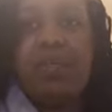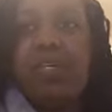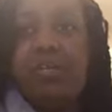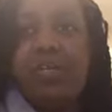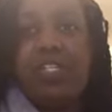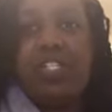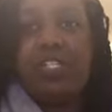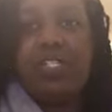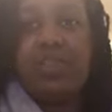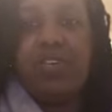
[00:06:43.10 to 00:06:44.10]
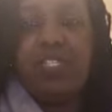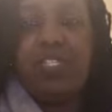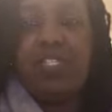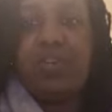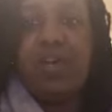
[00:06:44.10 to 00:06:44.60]
pushing us to fix
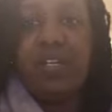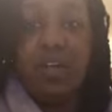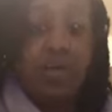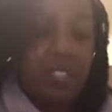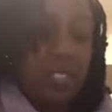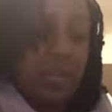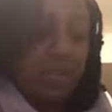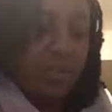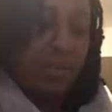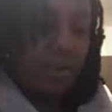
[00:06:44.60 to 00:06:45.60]
this. So I know it's definitely a